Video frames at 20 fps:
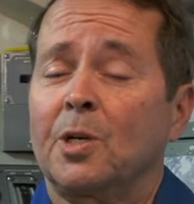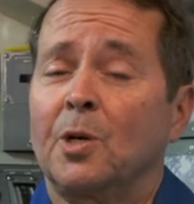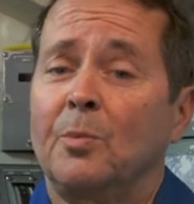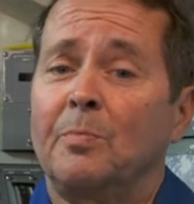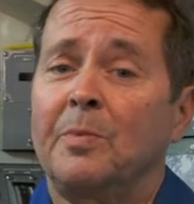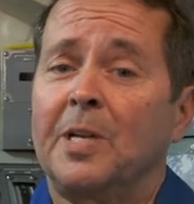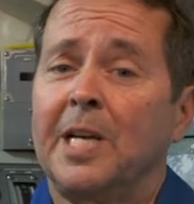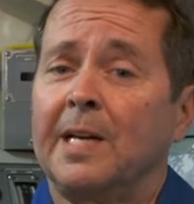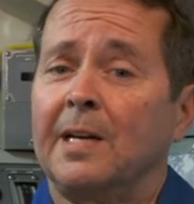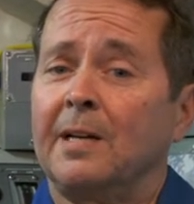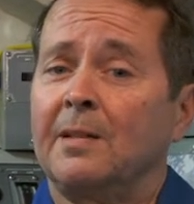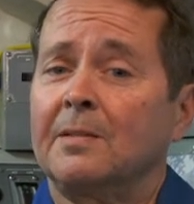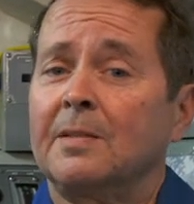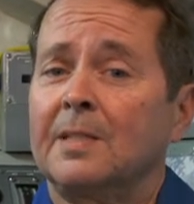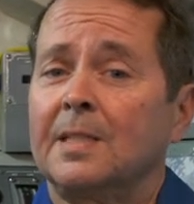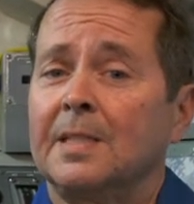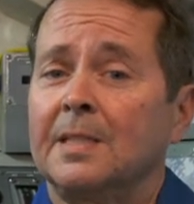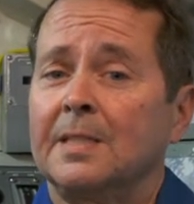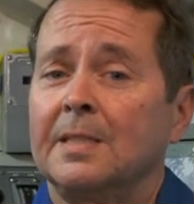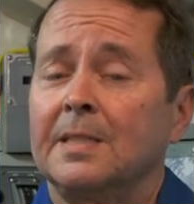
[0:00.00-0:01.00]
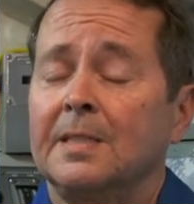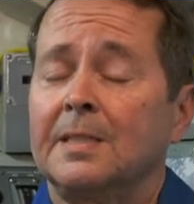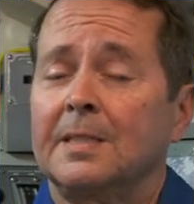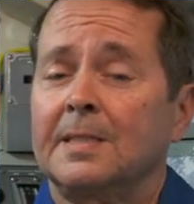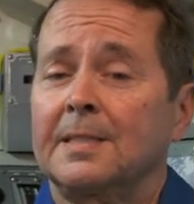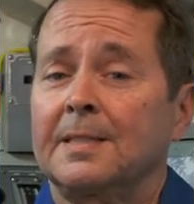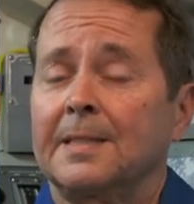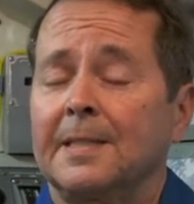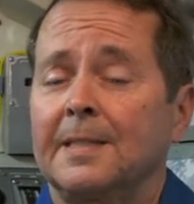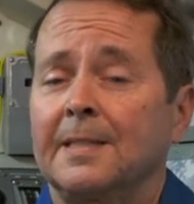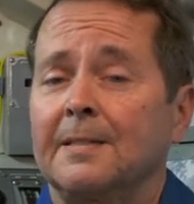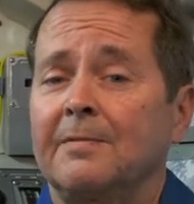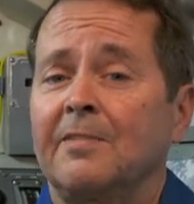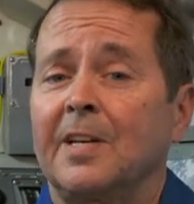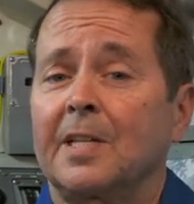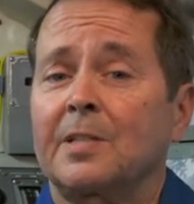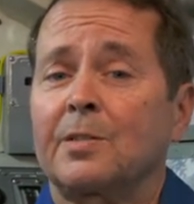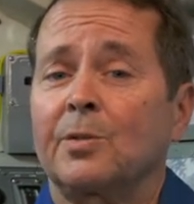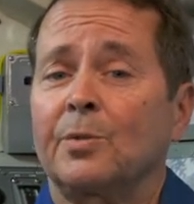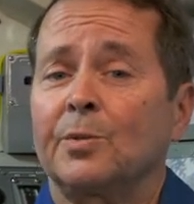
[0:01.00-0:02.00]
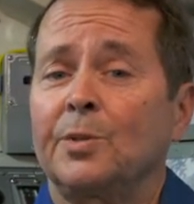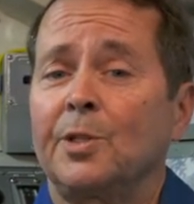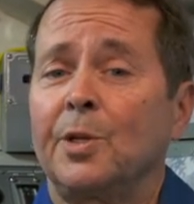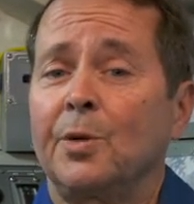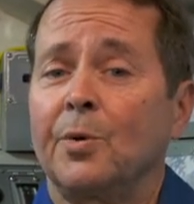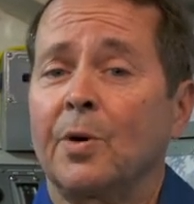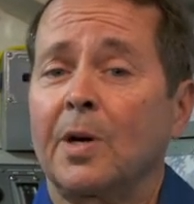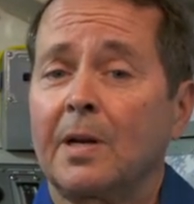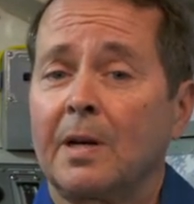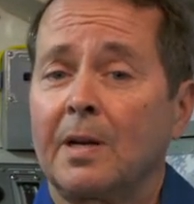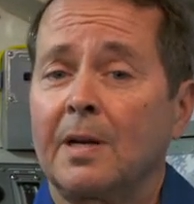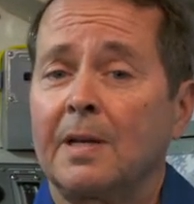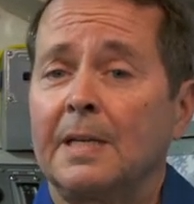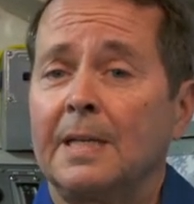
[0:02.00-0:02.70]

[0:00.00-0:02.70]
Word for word: Hometown is Vestal, New York,